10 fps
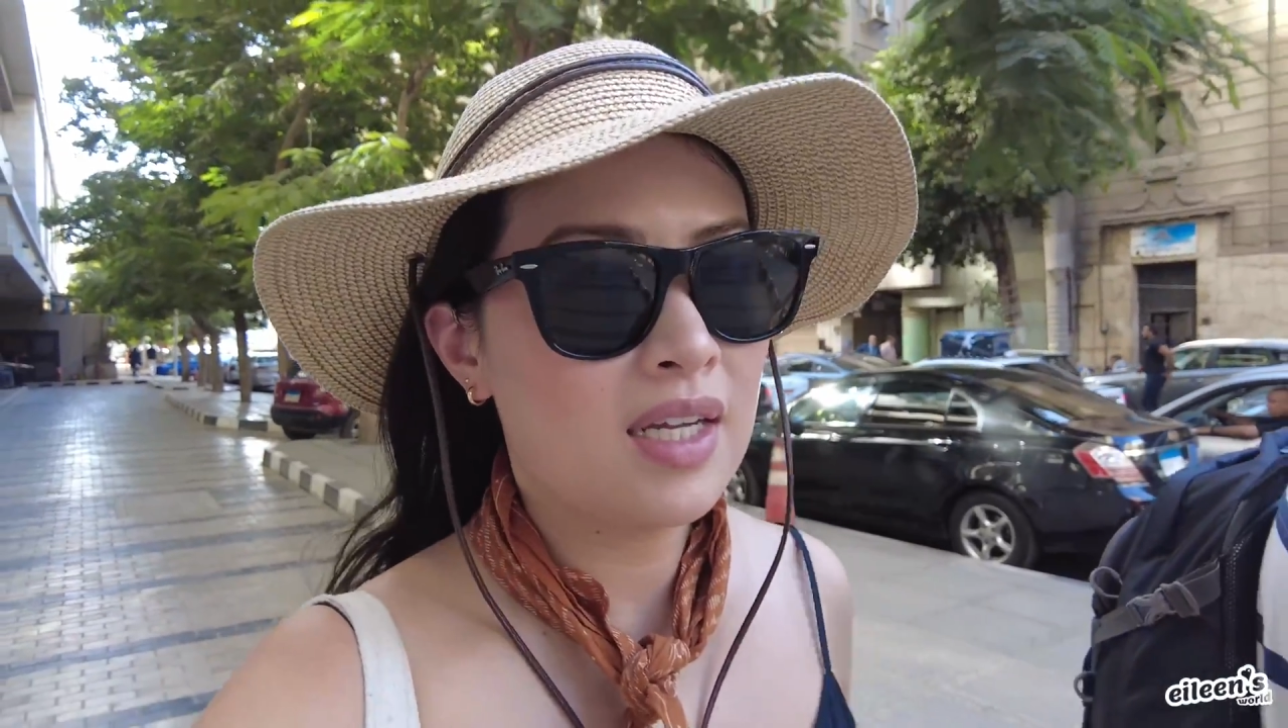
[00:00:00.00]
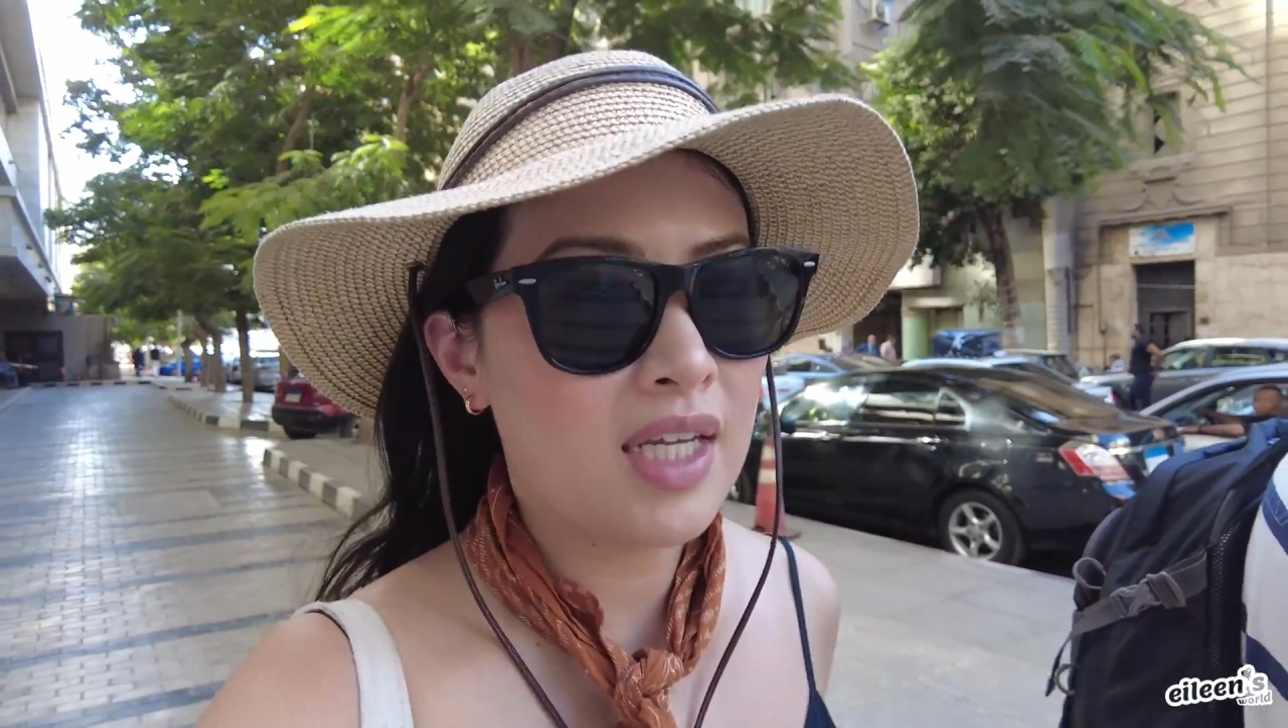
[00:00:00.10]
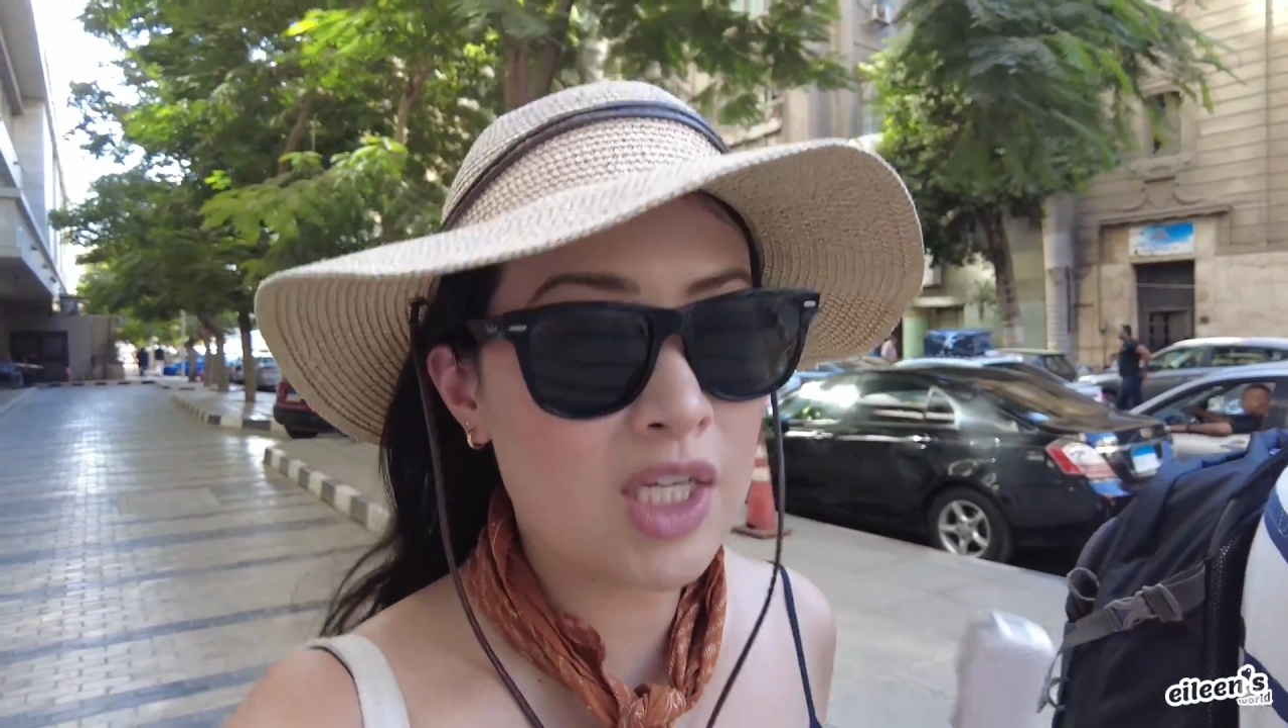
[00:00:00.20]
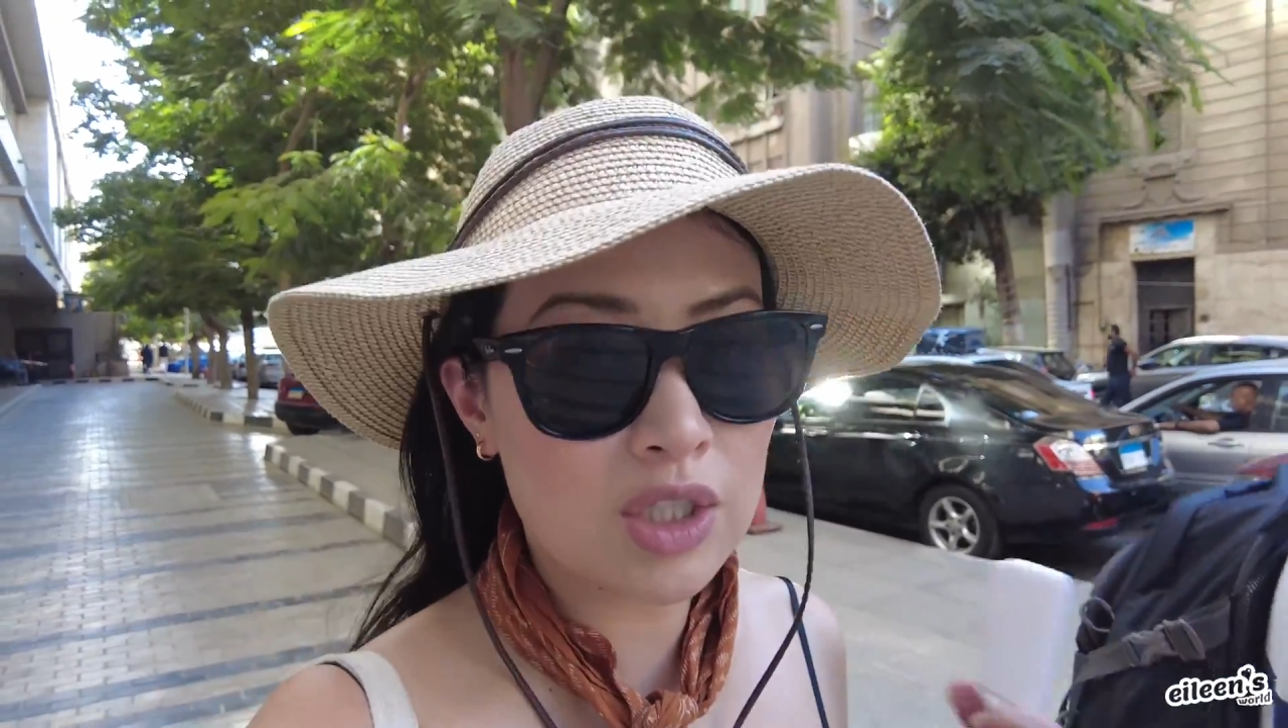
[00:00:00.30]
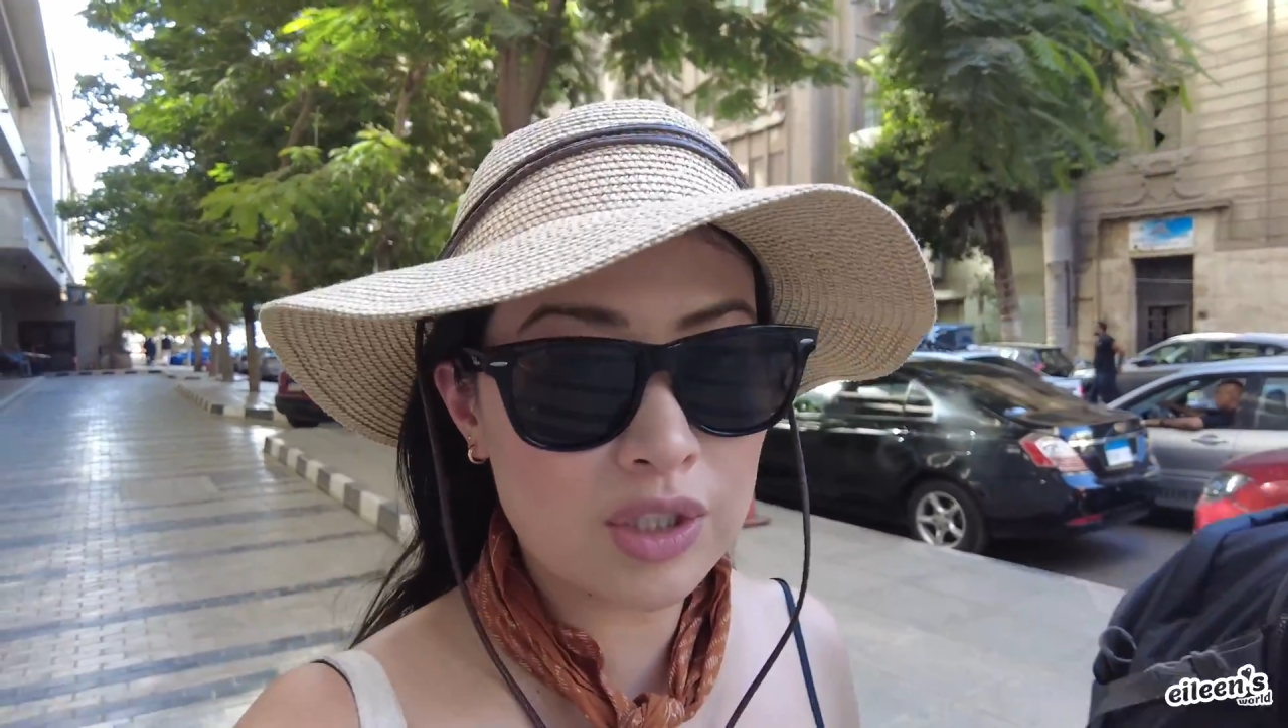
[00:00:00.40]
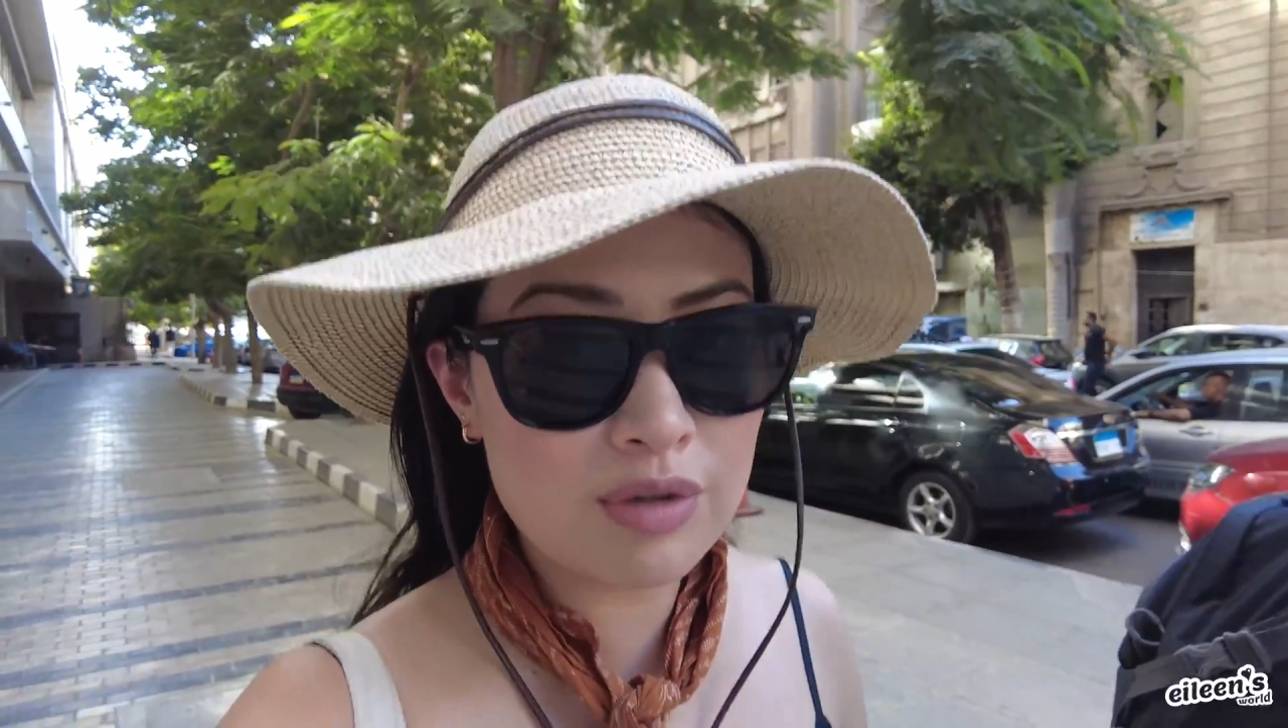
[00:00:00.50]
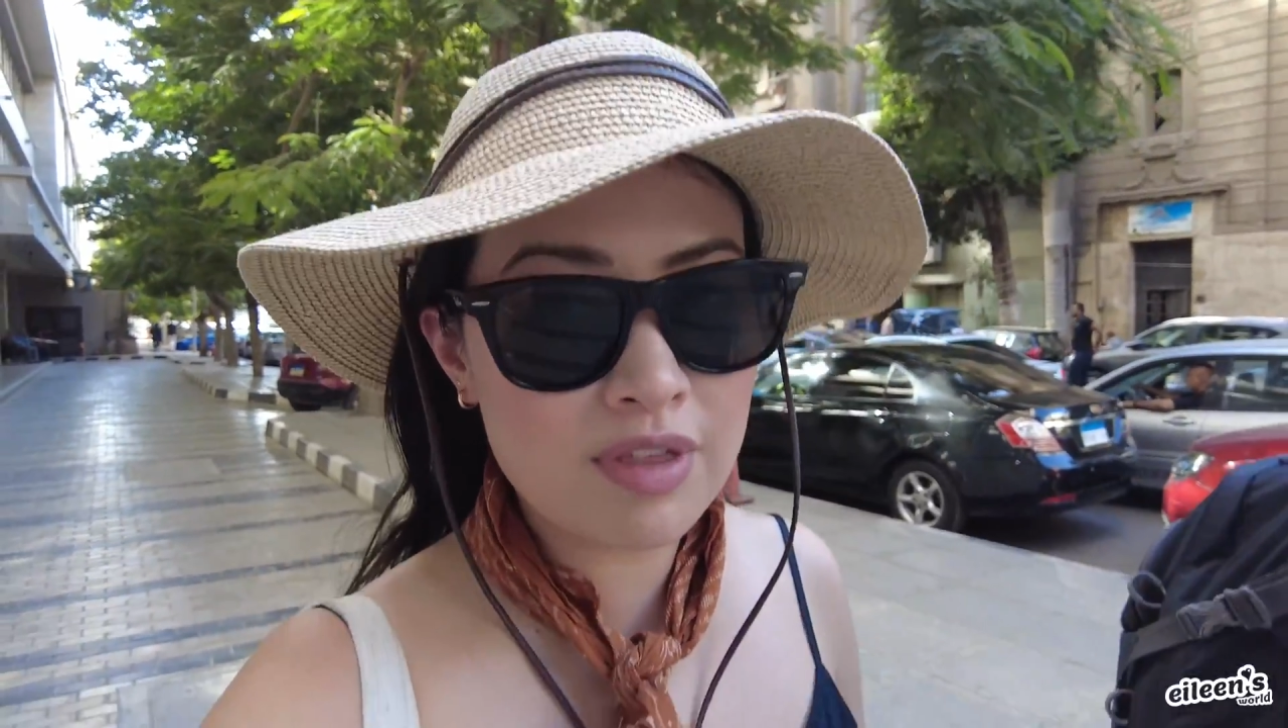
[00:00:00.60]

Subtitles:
include